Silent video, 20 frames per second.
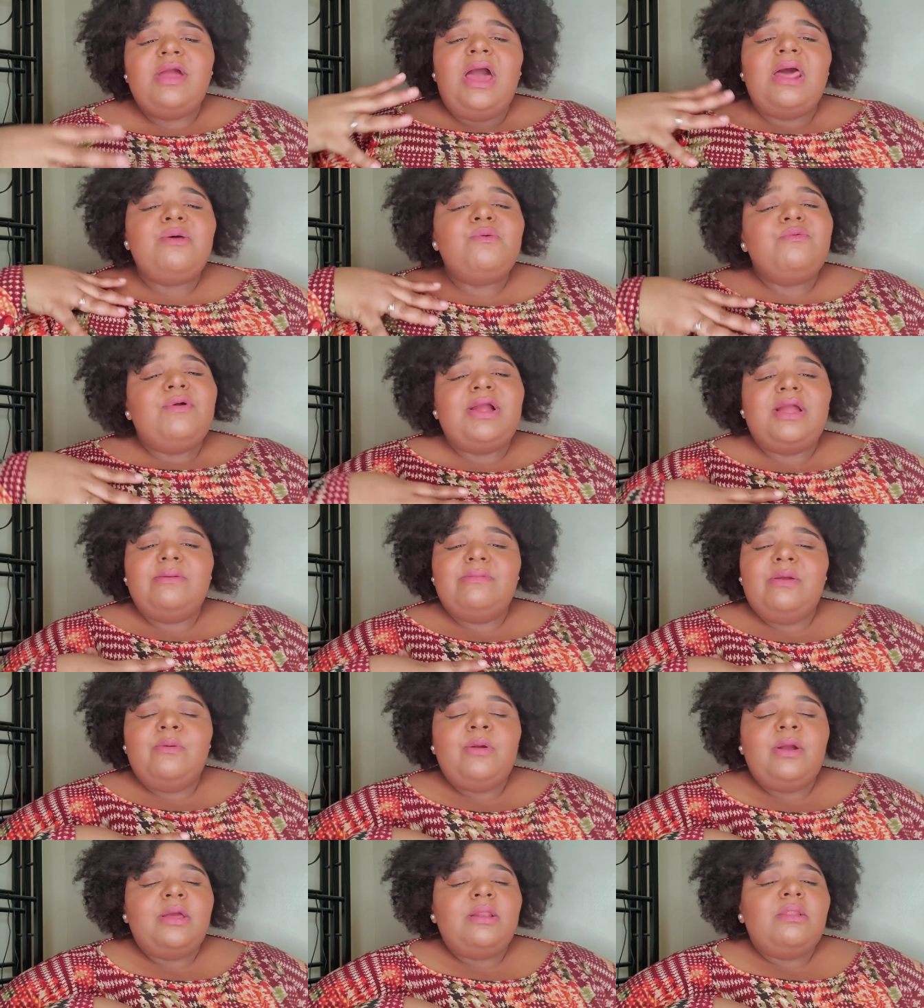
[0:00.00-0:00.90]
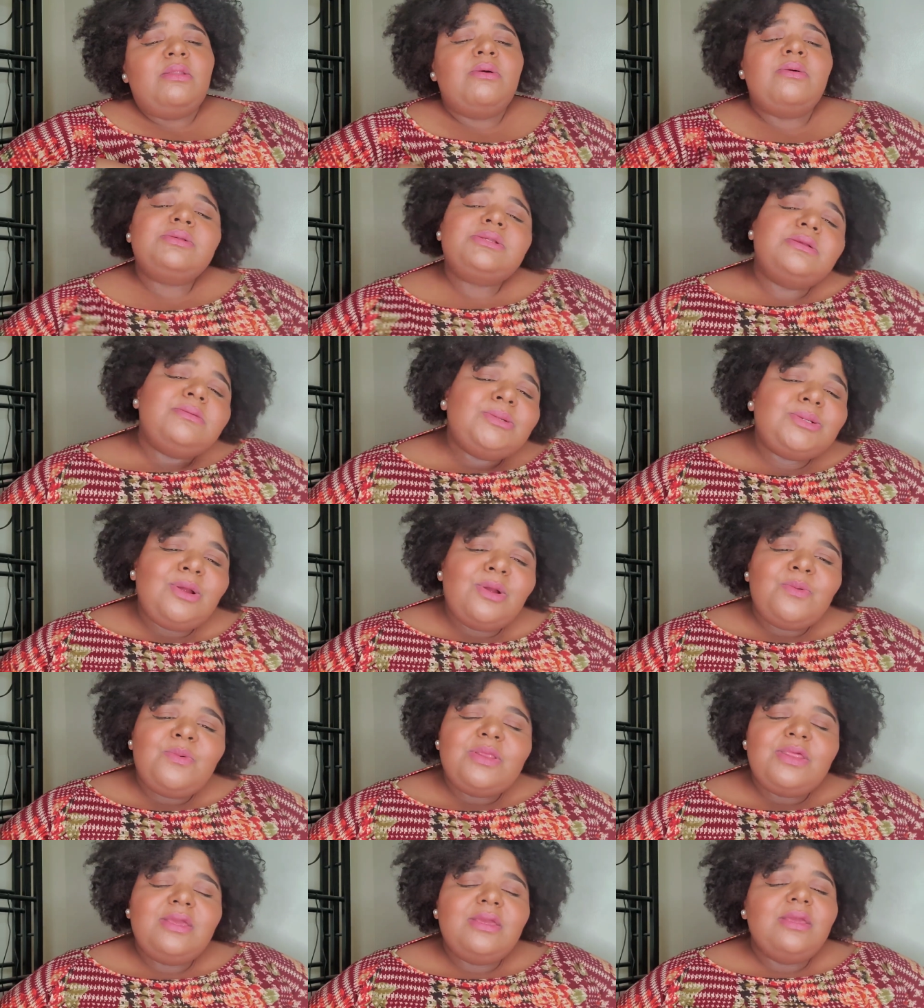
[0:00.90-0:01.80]
I don't recommend wearing a long sleeve
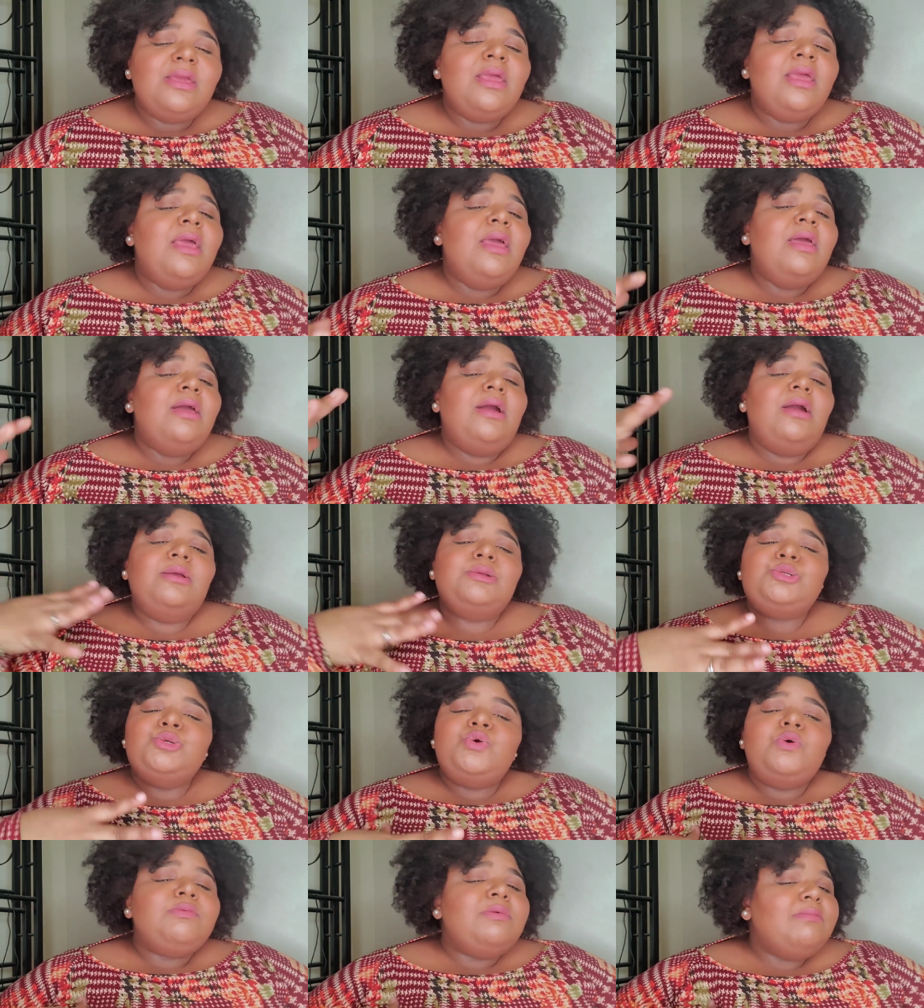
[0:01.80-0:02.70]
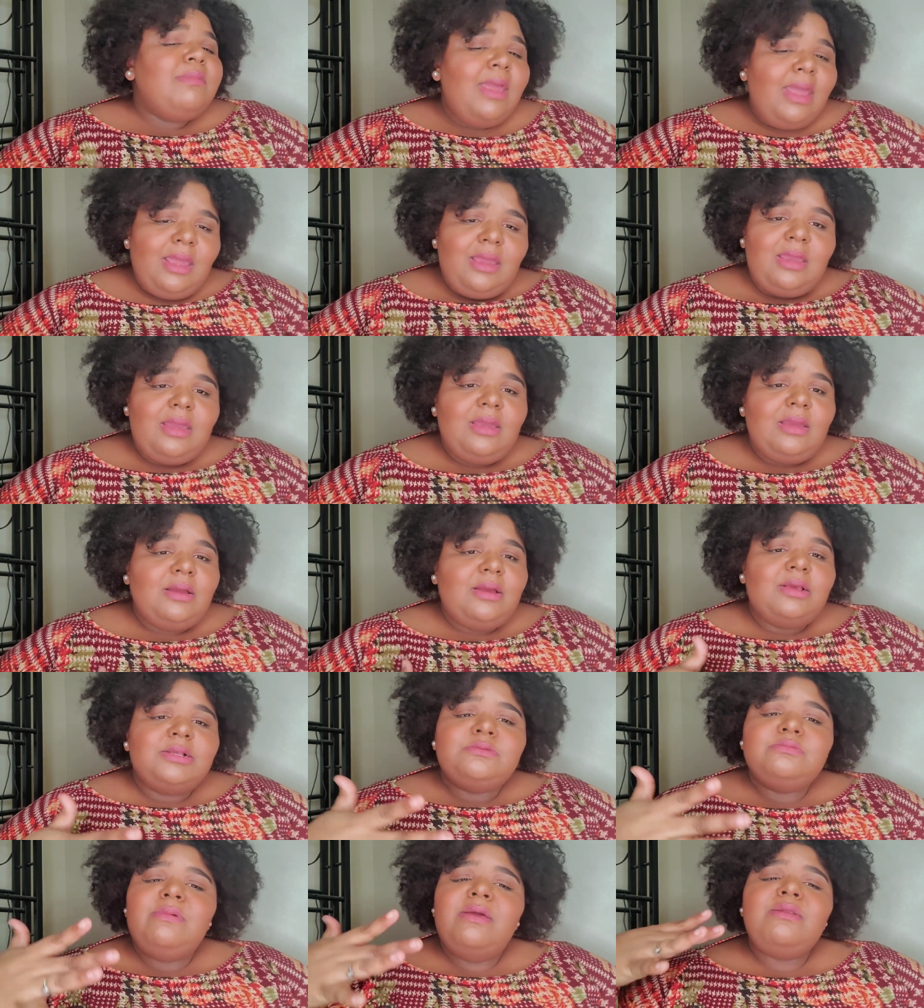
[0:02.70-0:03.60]
shirt with it, because you're gonna be mad,
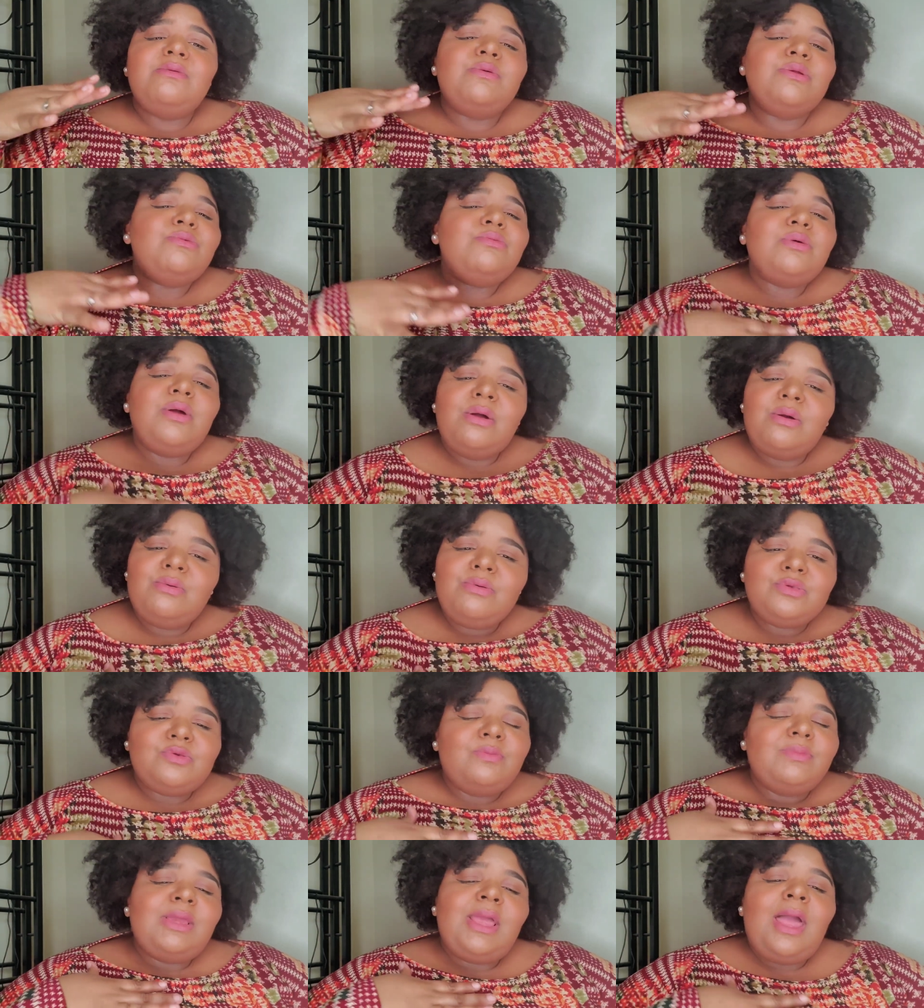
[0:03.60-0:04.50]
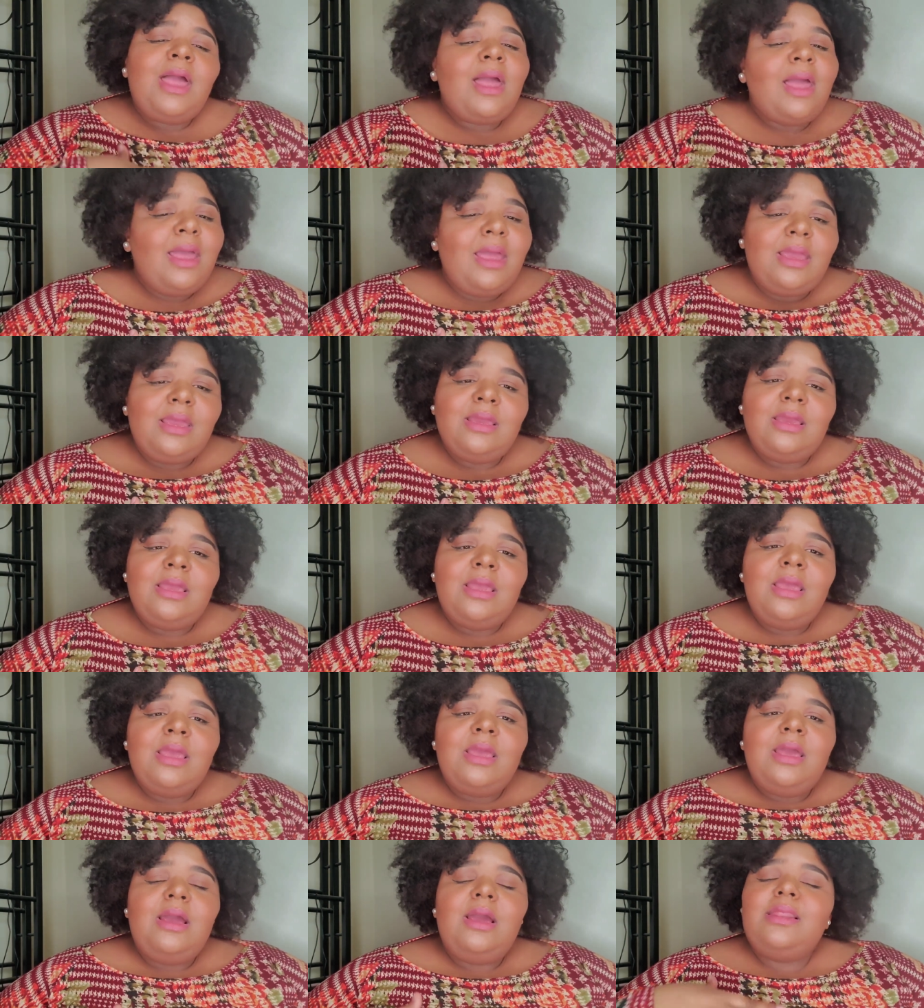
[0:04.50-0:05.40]
because no matter where you go, it's gonna be hot,
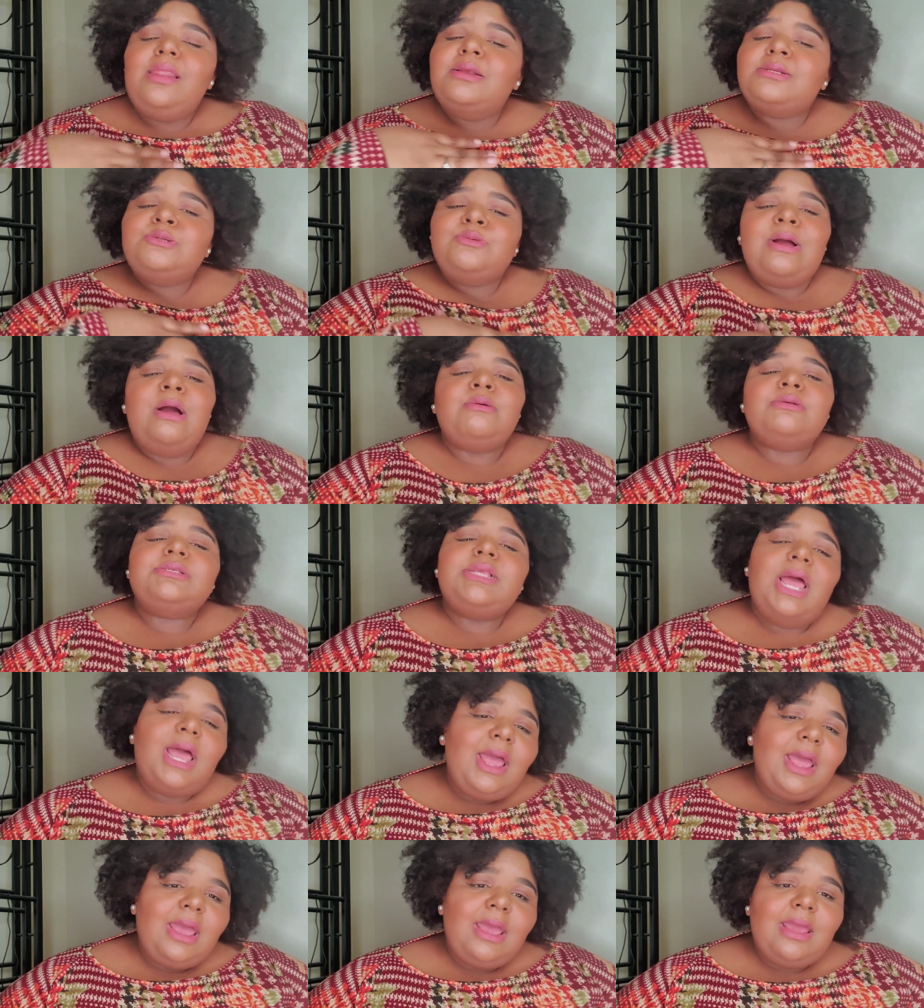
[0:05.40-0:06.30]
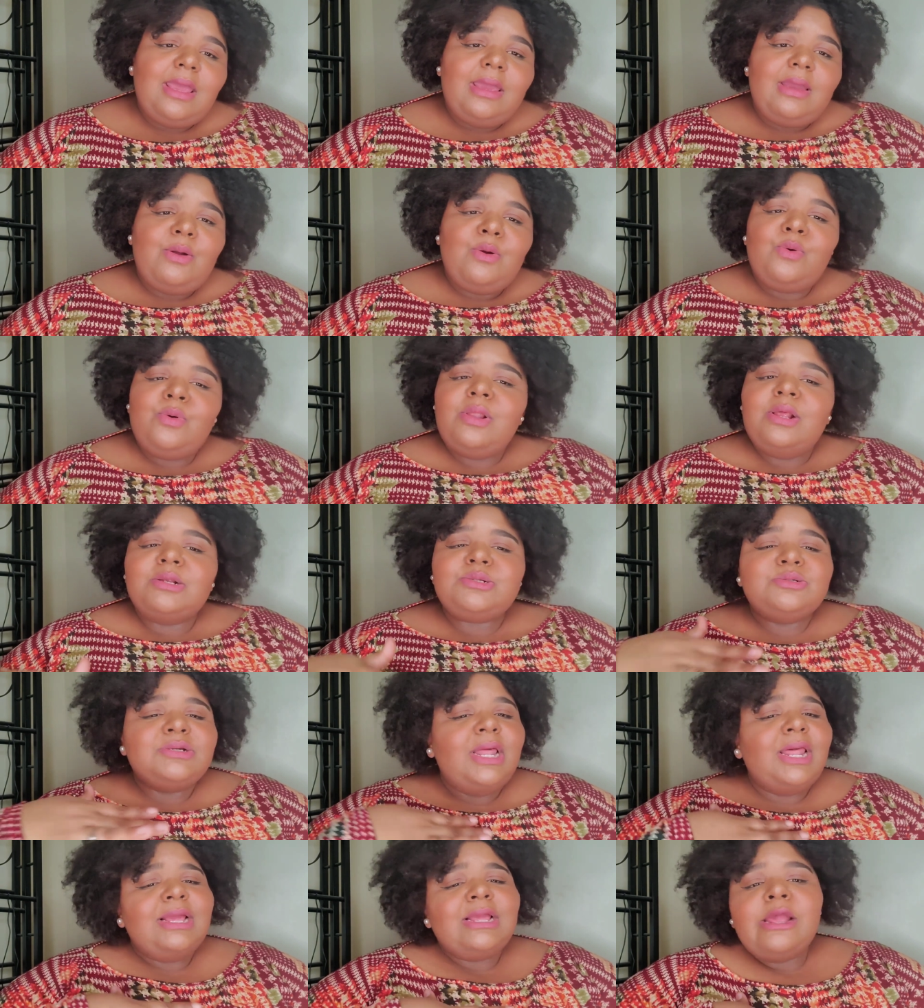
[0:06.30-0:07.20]
unless you outside, or unless
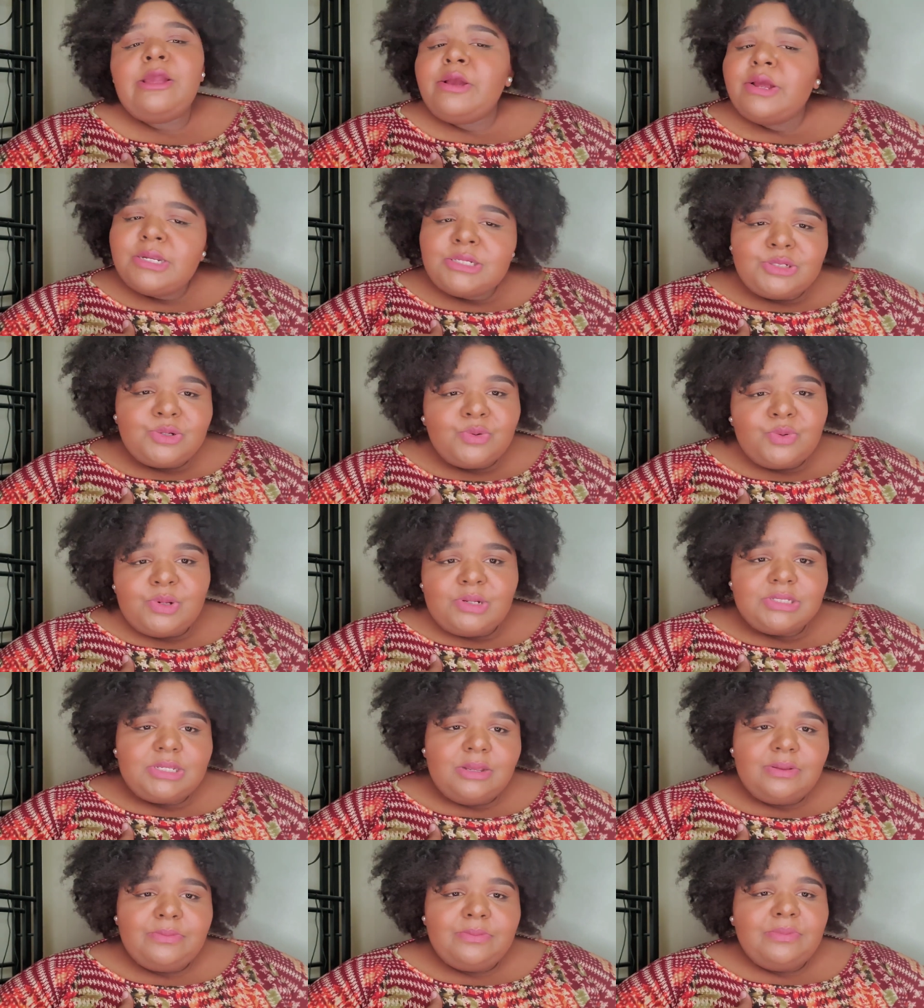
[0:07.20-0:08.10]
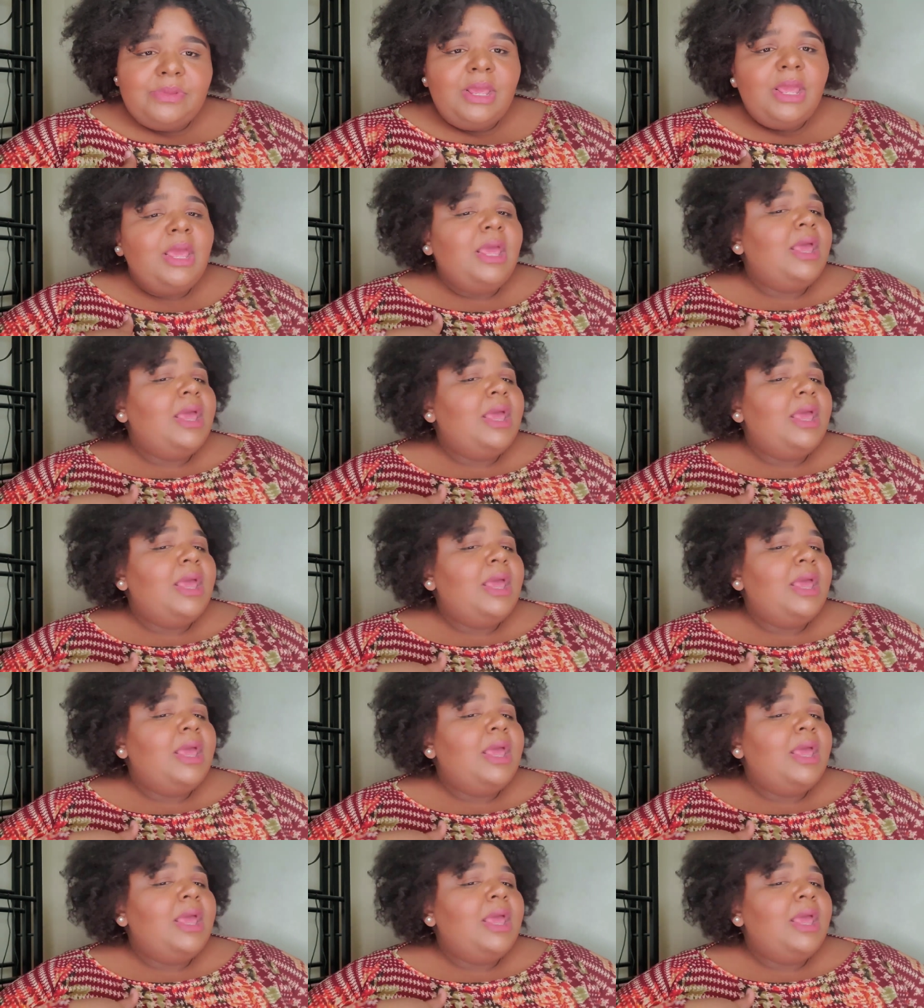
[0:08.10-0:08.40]
you got like that air conditioner on something.